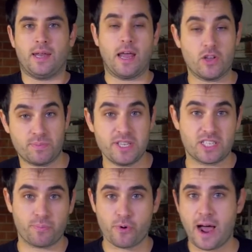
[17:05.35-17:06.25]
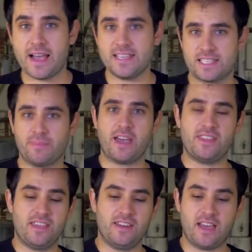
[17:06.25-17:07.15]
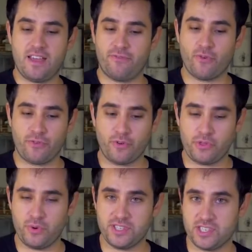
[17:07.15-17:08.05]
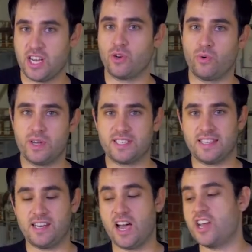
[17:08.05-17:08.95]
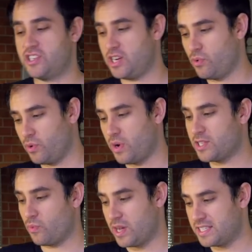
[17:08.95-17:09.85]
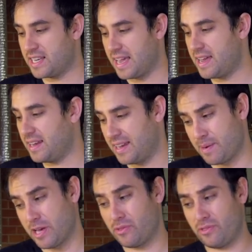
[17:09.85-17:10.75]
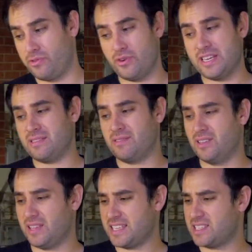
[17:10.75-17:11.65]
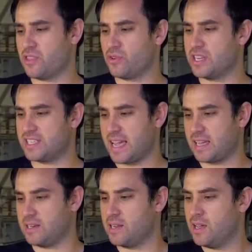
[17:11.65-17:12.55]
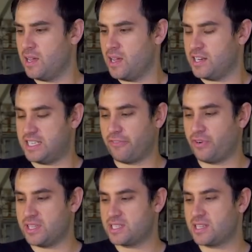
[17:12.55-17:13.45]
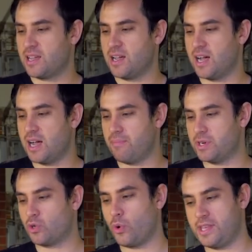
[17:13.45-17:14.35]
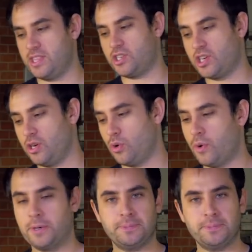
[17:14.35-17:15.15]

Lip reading: Now, I was a bit surprised by the 9443s, the genuine ones, and the non-genuine ones. Once again, I get about less than 30-second difference between the two.